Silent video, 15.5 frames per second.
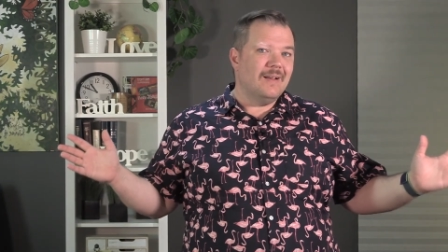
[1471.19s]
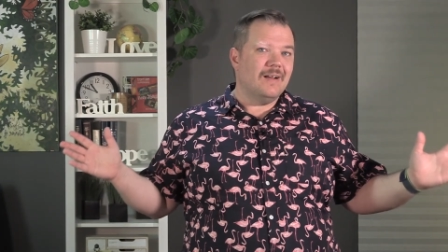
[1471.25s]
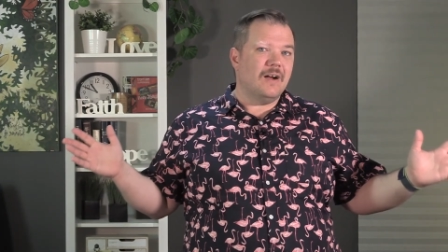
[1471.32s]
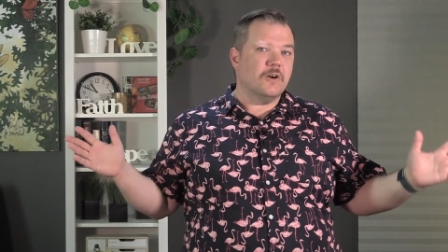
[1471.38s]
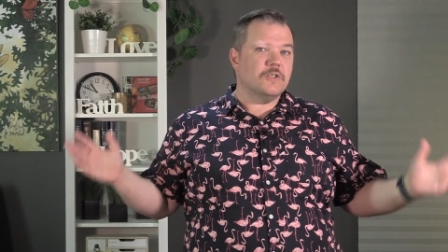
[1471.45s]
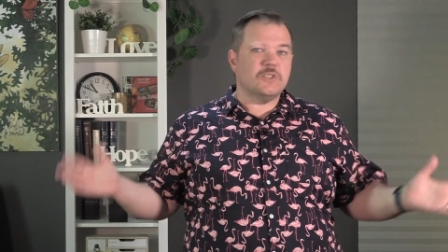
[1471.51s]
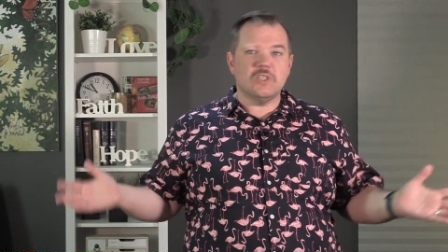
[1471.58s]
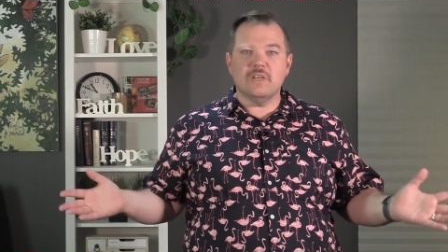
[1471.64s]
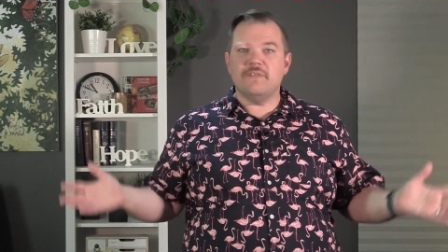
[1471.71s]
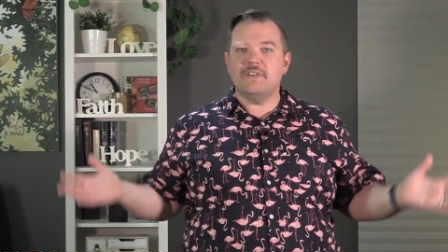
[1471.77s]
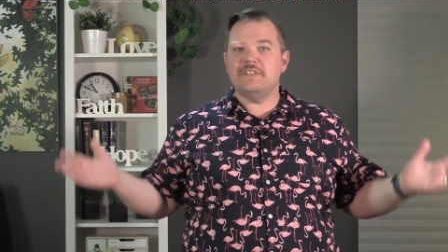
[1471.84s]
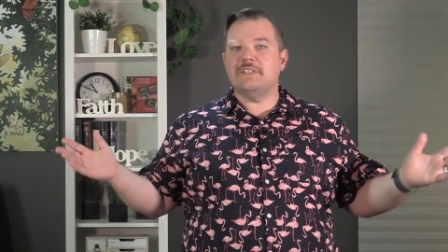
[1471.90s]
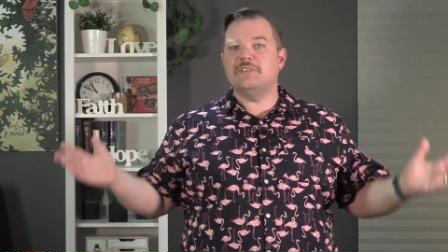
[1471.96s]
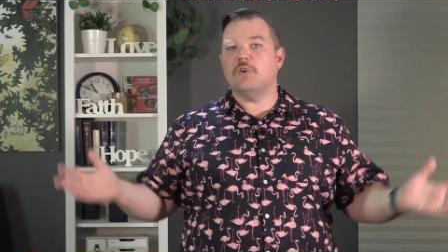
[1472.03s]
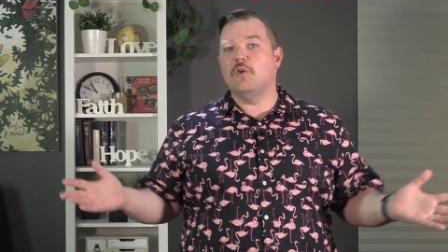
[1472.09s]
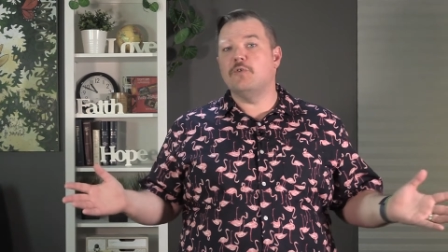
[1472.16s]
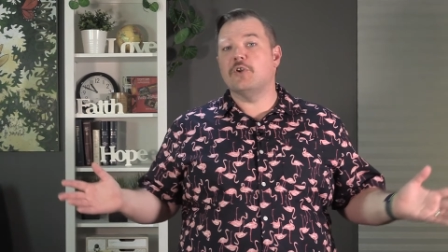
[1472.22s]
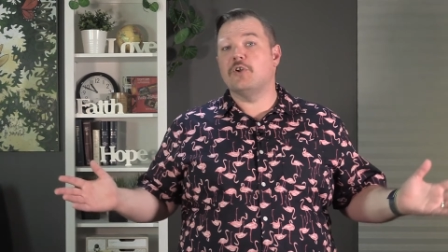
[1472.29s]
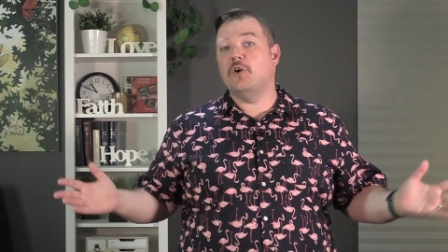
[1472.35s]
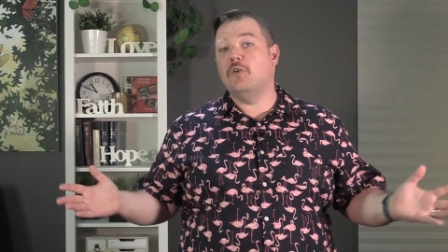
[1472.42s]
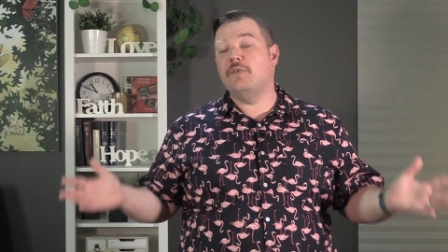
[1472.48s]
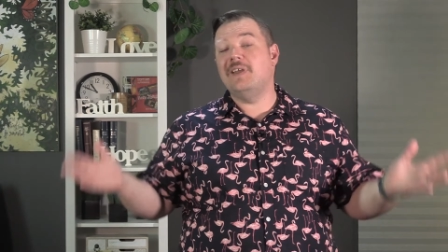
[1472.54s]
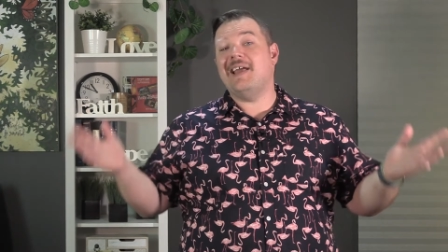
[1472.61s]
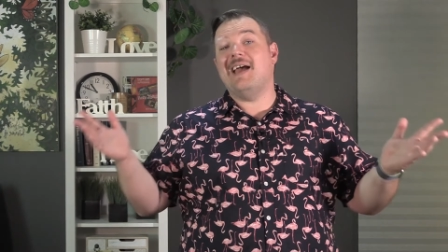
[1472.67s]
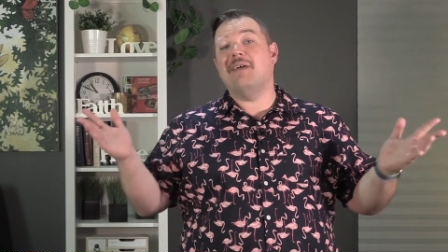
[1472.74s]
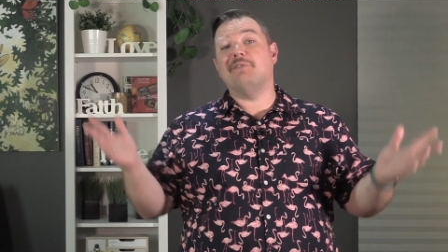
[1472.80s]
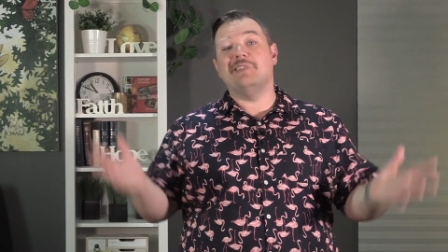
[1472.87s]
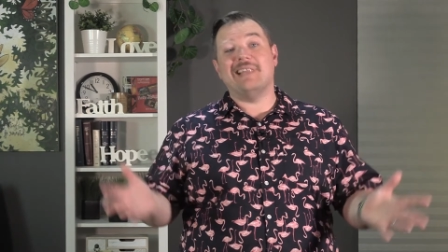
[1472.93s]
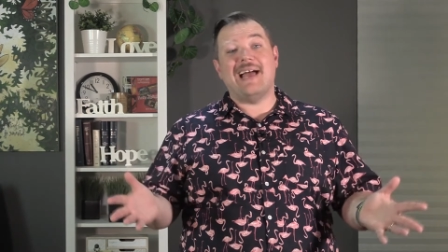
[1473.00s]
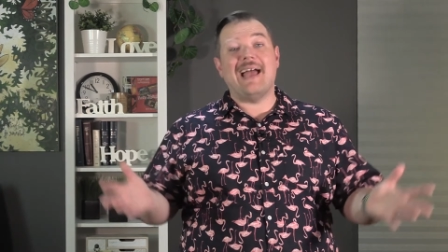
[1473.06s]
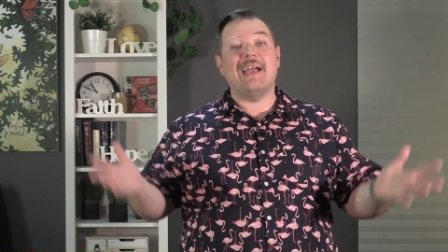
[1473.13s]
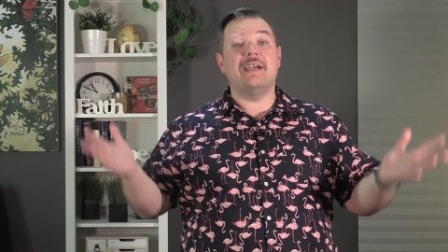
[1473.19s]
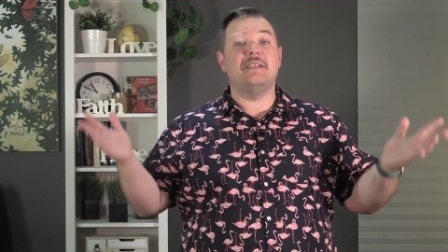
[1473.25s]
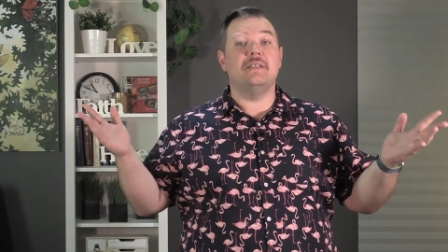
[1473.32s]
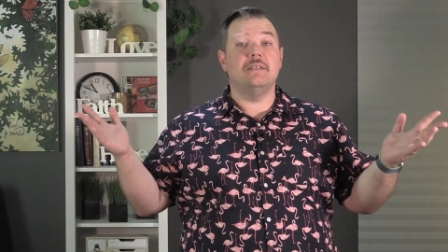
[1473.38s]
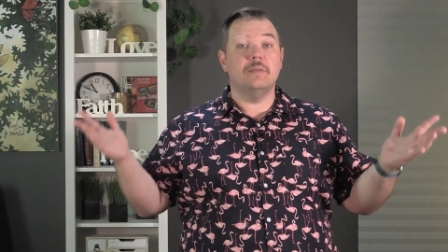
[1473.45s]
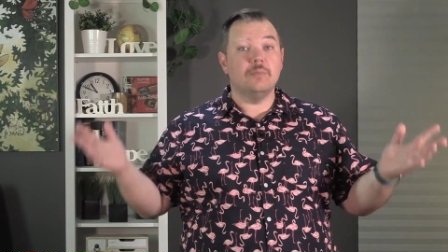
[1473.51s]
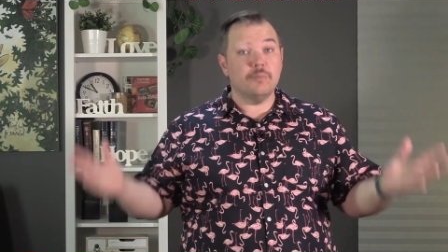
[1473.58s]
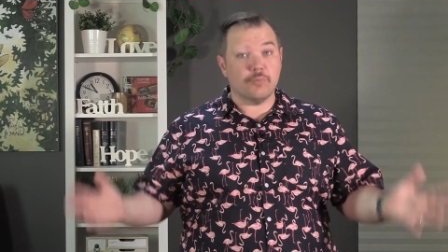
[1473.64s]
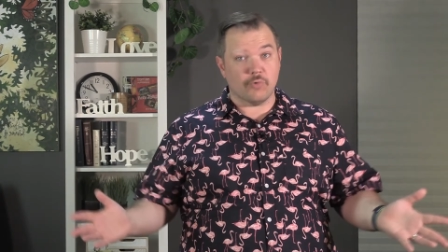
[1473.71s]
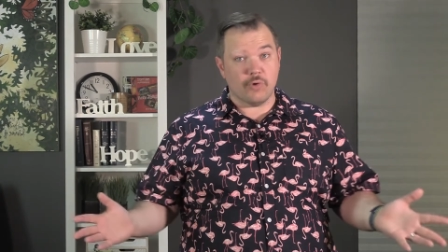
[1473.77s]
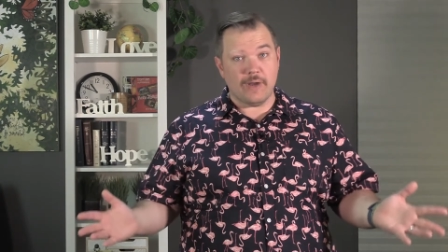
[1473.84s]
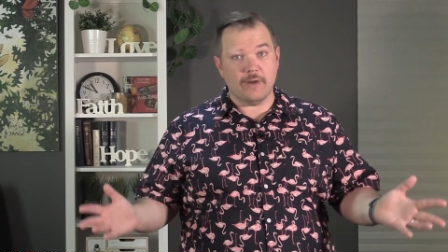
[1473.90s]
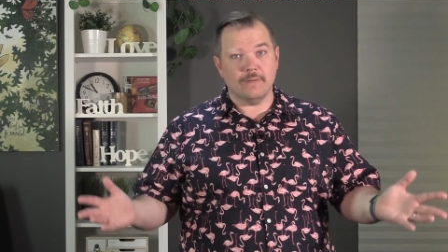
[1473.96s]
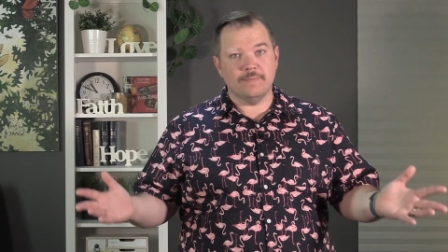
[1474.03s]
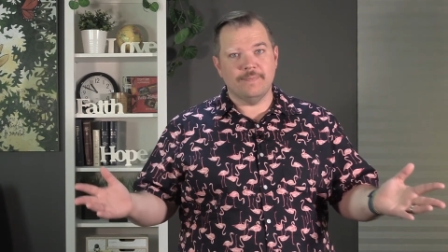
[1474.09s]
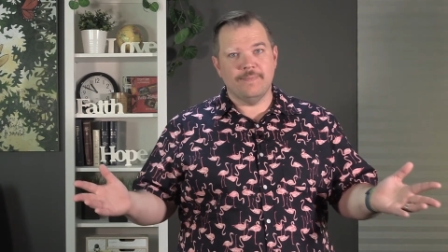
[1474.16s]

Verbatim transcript: Our services over COVID have lacked prayer.